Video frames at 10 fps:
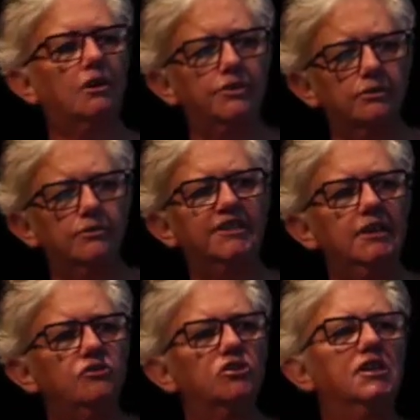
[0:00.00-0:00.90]
So
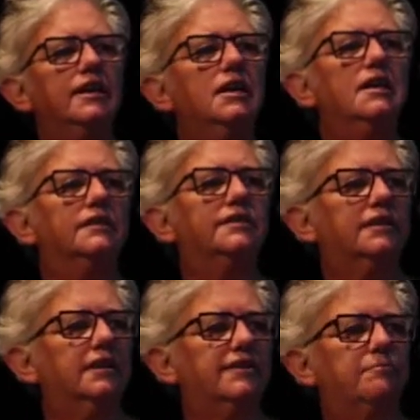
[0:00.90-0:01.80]
essentially,
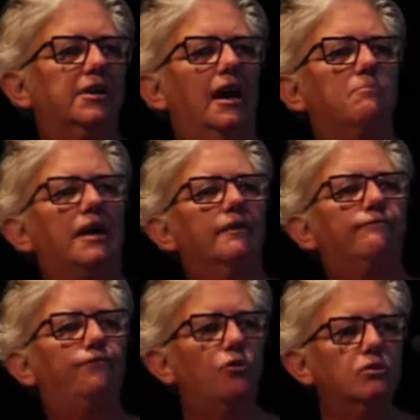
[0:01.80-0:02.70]
cities have become
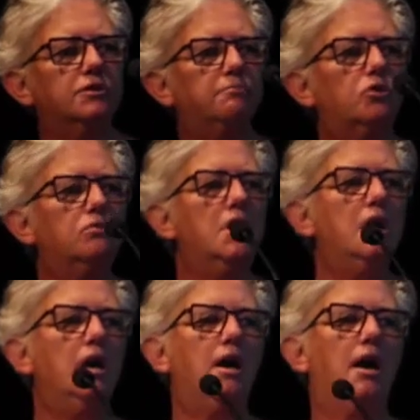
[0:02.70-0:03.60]
unaffordable,
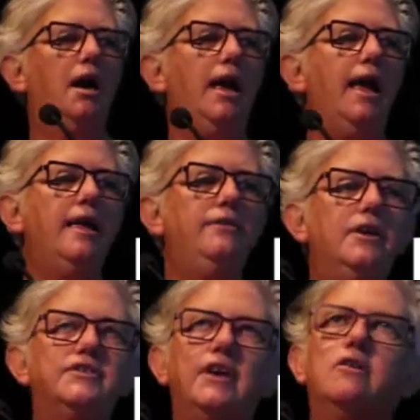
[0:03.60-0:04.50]
and
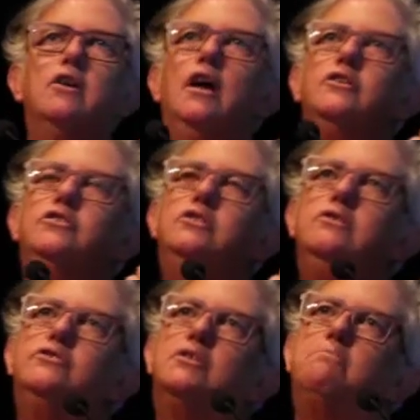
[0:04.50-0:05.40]
there's a
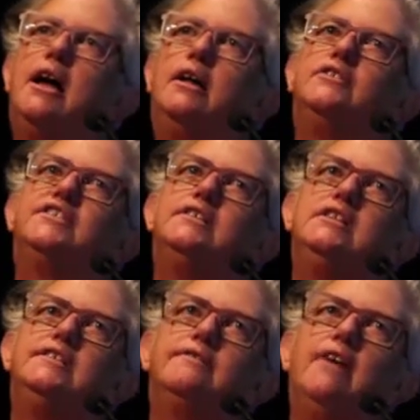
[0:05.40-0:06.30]
huge amount,
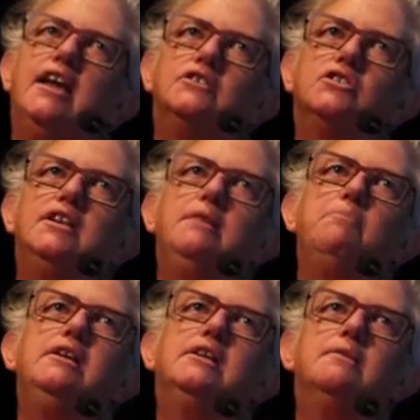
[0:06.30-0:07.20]
cities have actually been